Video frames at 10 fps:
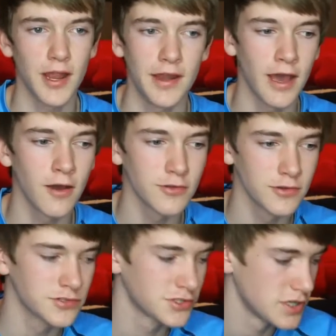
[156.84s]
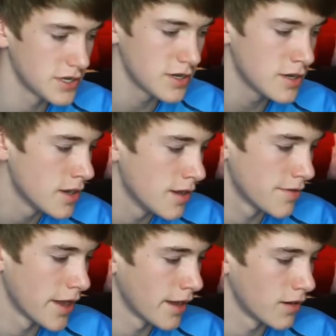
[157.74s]
right now, you'll see
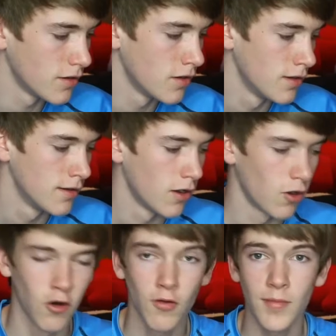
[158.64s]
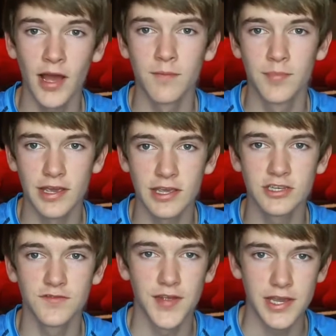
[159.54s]
that all my
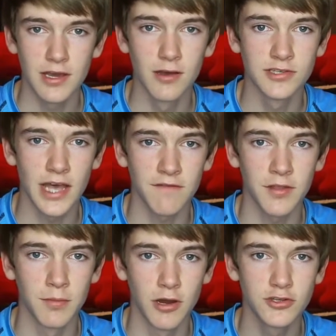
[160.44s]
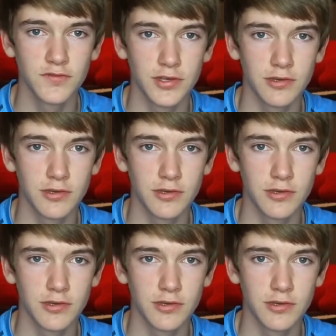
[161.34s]
biggest videos that have the most